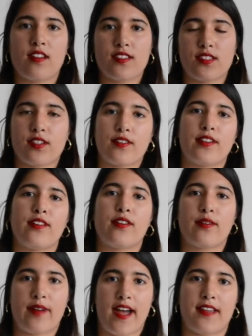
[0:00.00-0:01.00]
serial
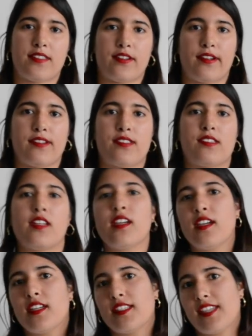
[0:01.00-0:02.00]
harassers
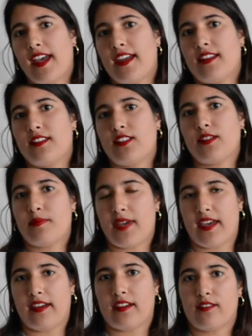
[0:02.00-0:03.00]
tend to
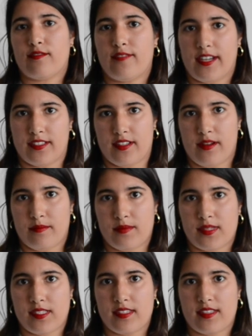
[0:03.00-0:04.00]
pick
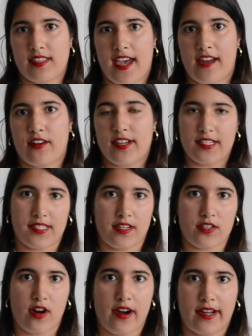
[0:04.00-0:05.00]
victims that are easy
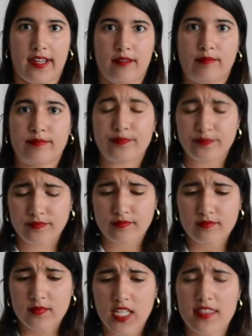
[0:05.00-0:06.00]
to target.
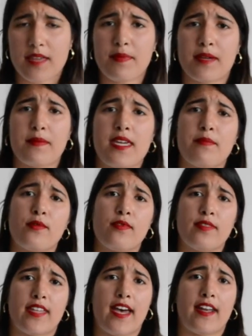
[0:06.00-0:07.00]
They pick
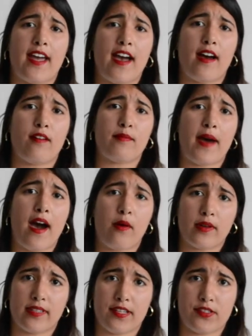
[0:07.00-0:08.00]
people that have
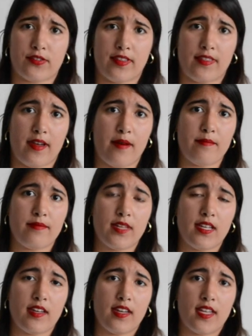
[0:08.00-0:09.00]
power lesser than them
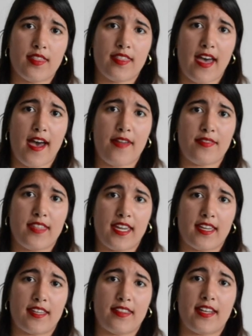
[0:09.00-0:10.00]
that they
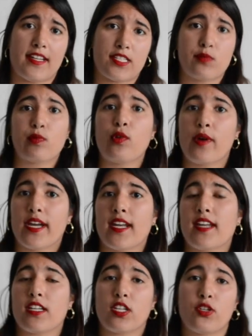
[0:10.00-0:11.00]
can then exploit
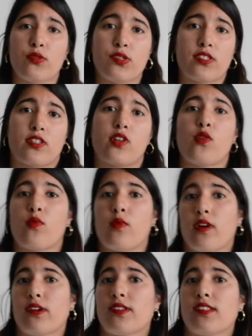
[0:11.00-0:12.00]
and use to
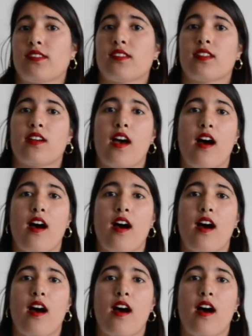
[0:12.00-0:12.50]
coerce